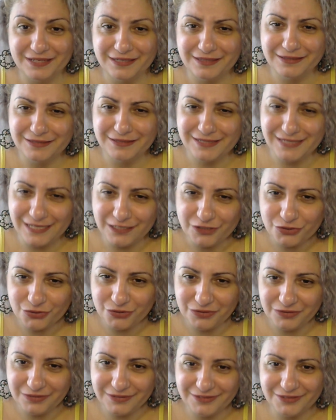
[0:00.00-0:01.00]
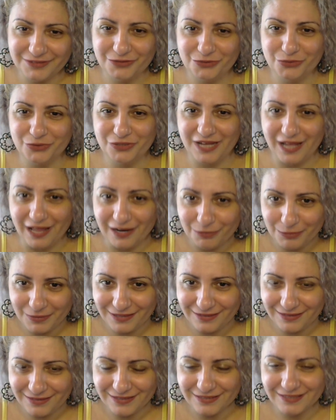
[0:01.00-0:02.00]
settled or calmer,
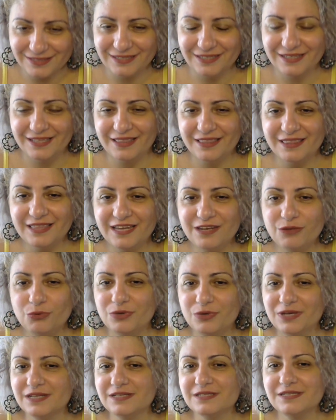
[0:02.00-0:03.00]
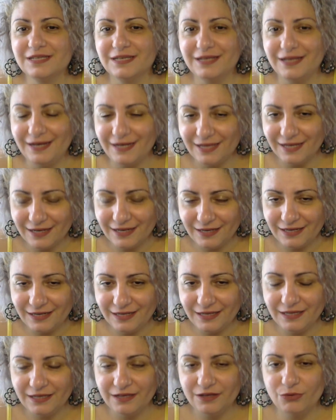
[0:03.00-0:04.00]
then you can see
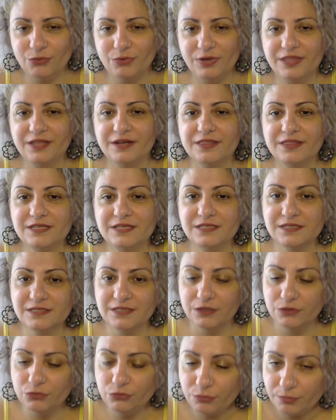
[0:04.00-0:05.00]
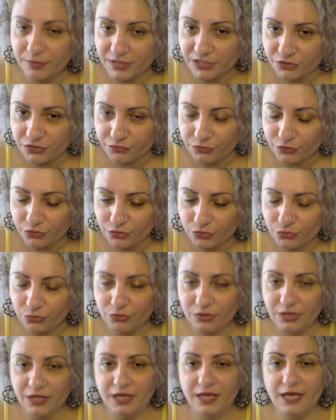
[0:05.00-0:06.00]
clearly whether this is a good match for you
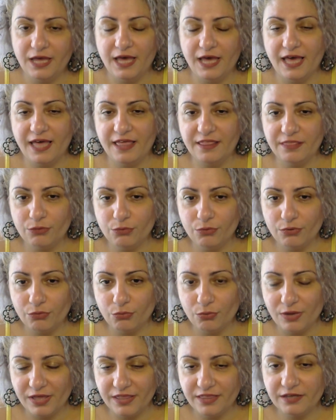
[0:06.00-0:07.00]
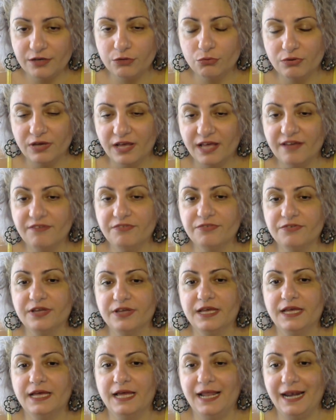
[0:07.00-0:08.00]
and whether you have
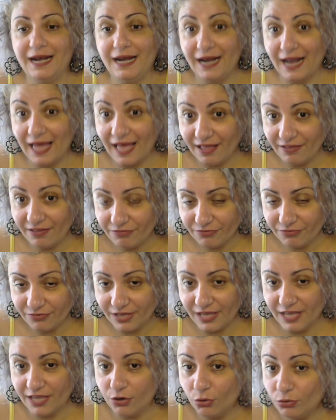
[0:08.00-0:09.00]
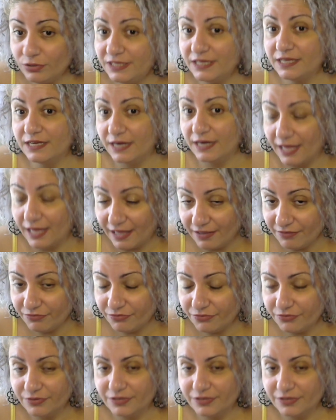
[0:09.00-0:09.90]
love, erotic love,